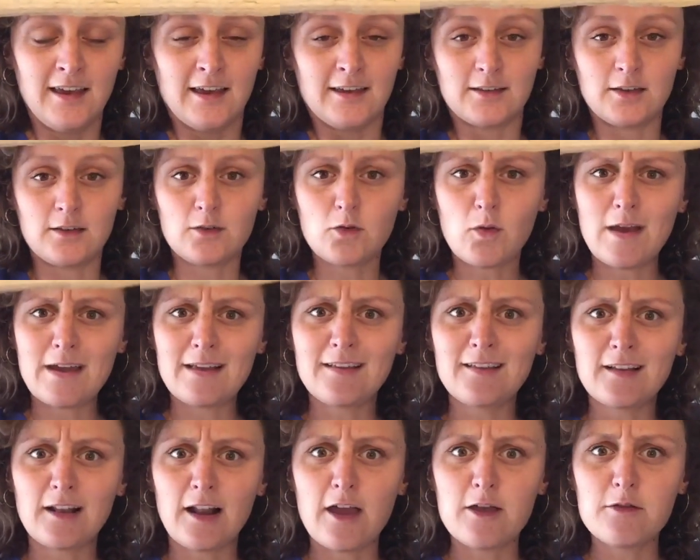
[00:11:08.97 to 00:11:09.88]
So it's quite a
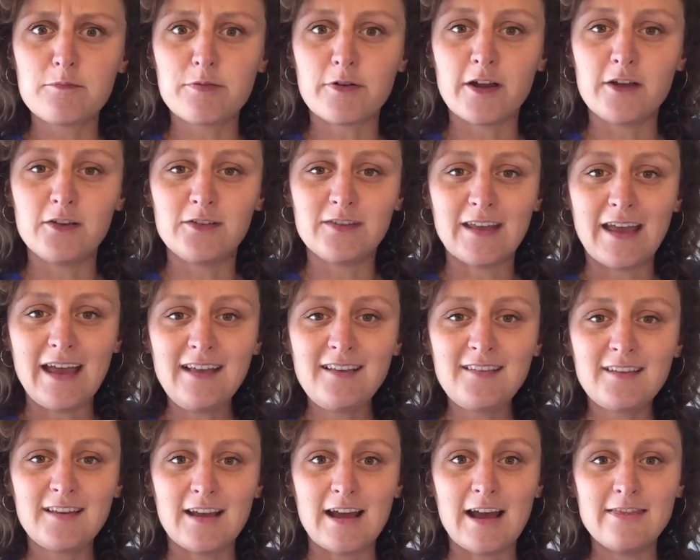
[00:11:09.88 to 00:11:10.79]
slow
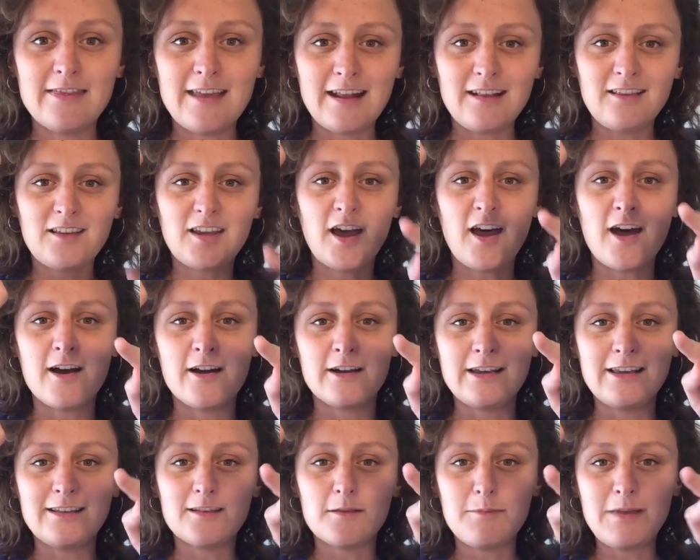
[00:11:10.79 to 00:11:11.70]
process, and their
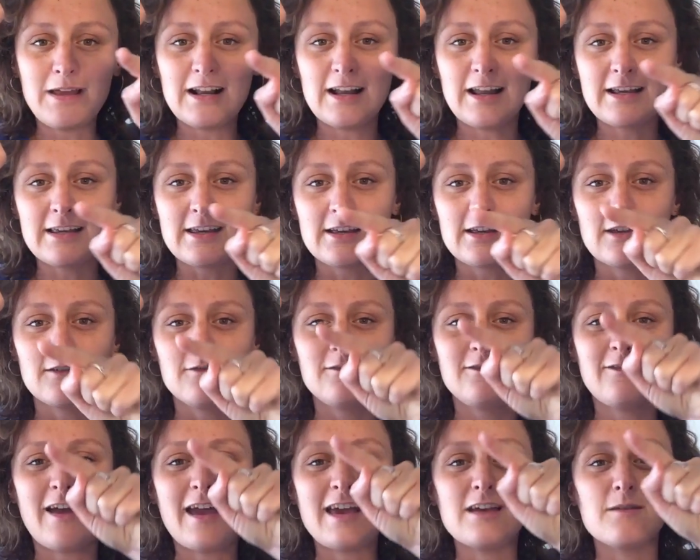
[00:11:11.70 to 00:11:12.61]
tongue is a bit like a
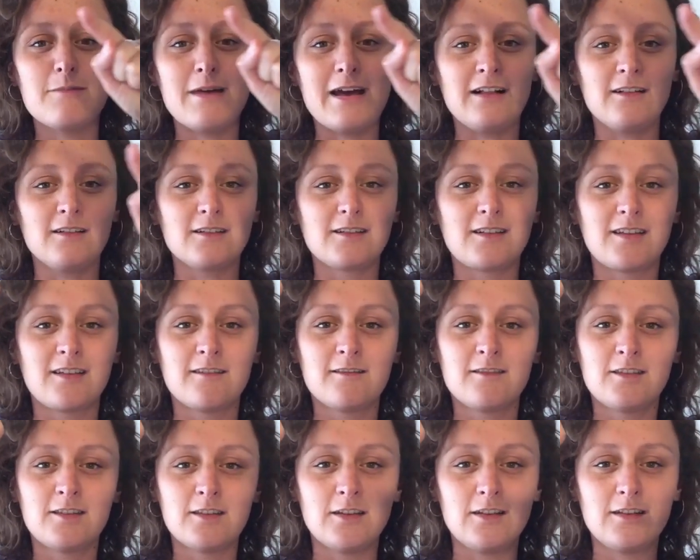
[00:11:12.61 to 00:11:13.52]
conveyor belt.
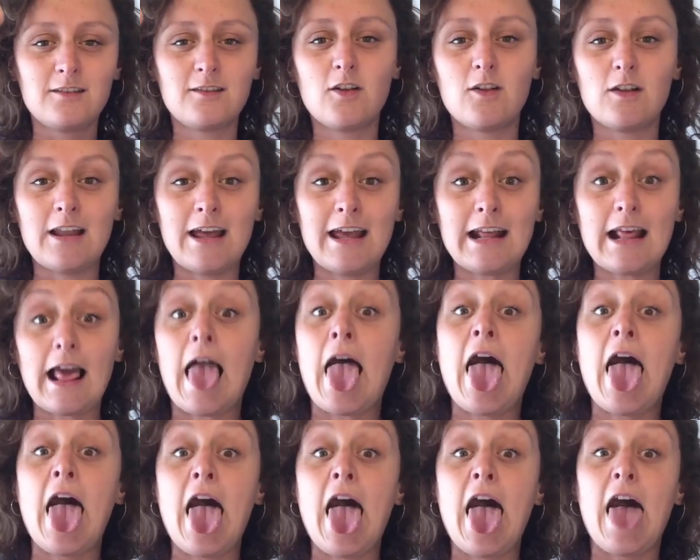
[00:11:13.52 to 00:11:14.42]
So it's not like
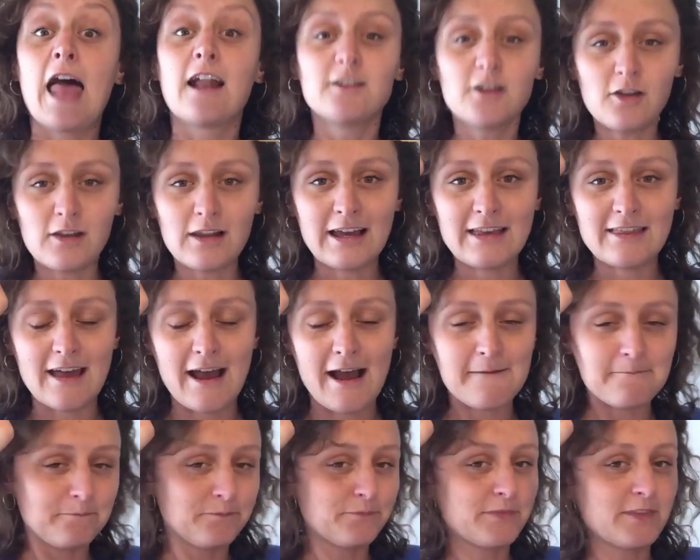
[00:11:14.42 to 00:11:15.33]

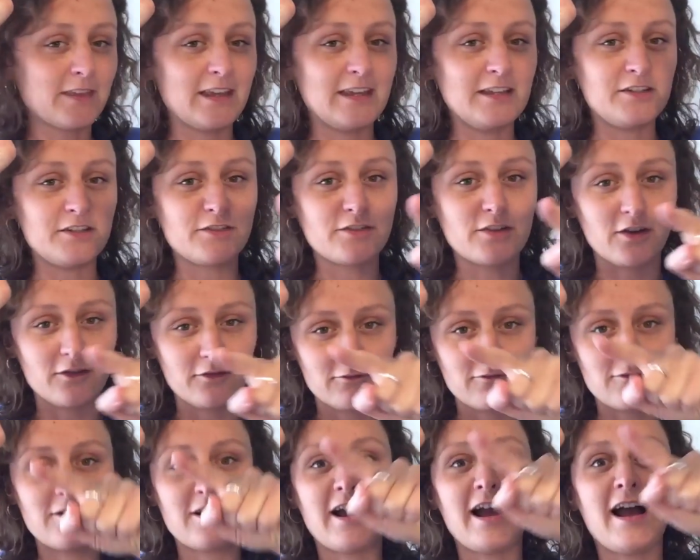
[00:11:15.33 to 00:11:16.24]
that, it just goes
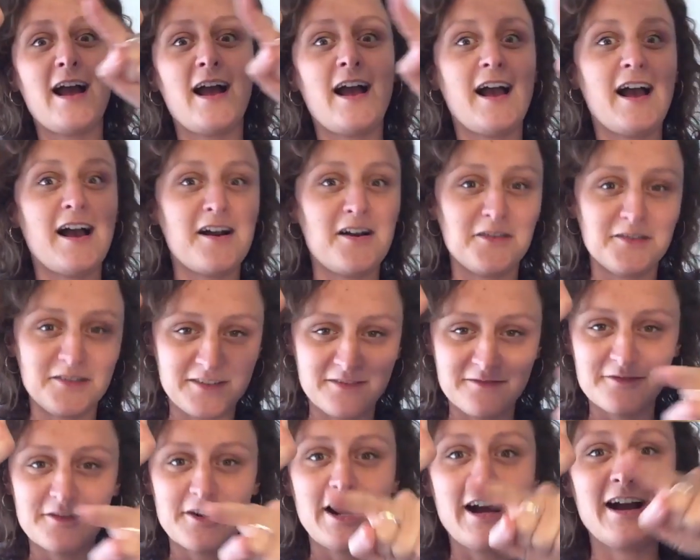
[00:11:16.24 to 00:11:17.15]
round
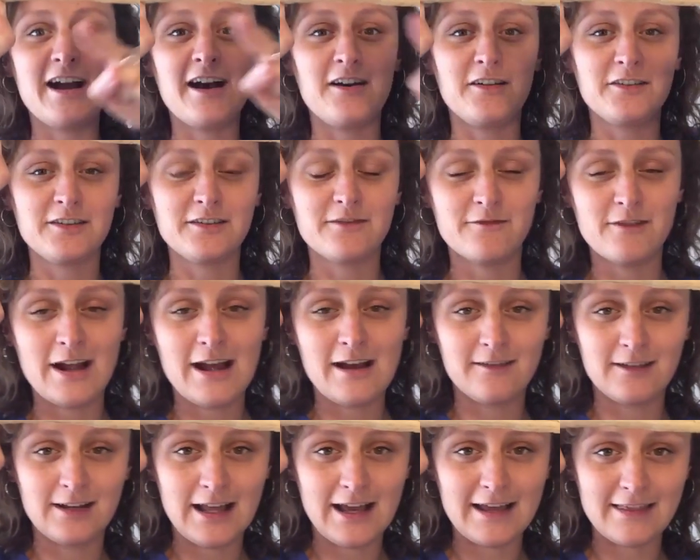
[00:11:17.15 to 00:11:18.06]
and round and
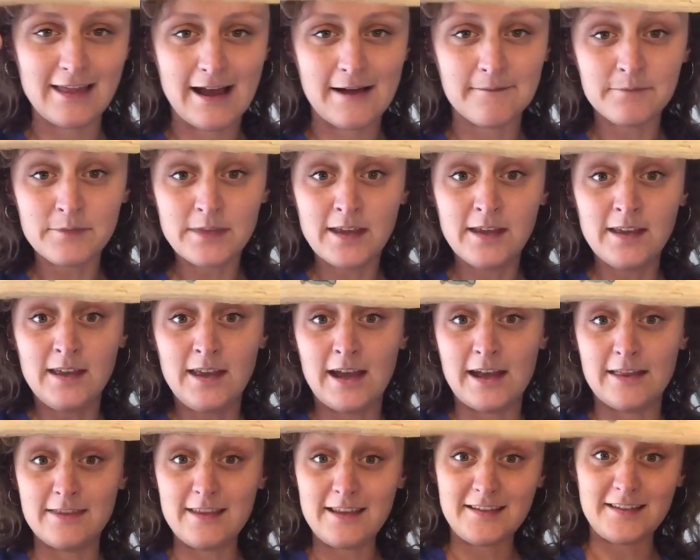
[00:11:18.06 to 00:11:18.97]
round like that.
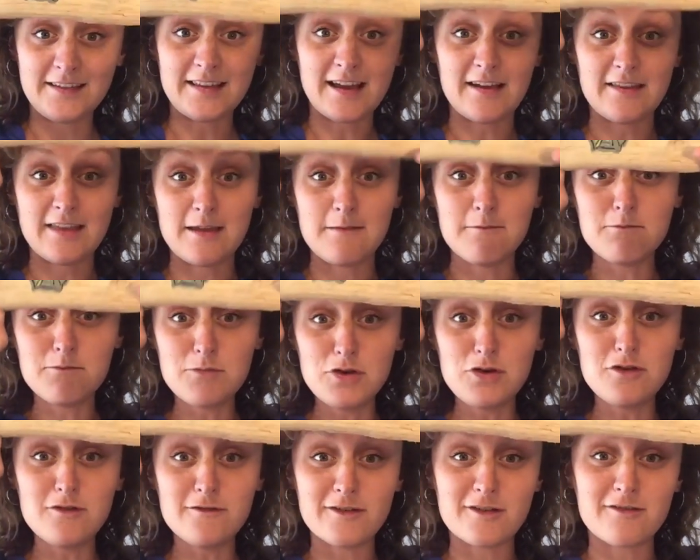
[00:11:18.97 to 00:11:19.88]
And this is how they
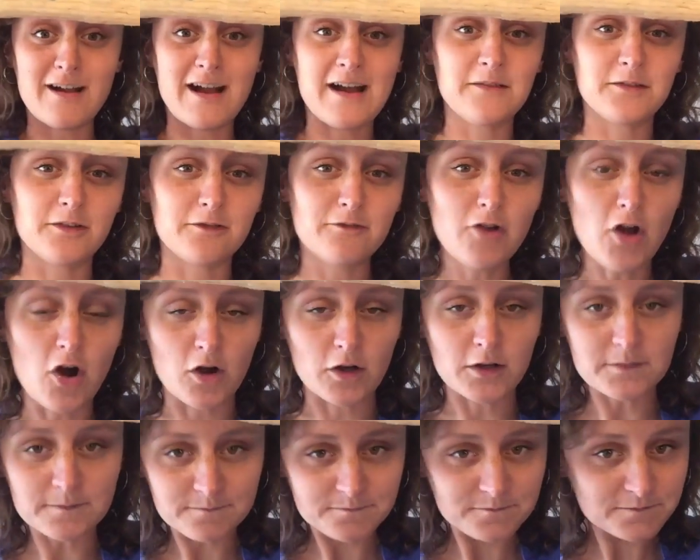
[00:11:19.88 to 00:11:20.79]
move around the rock.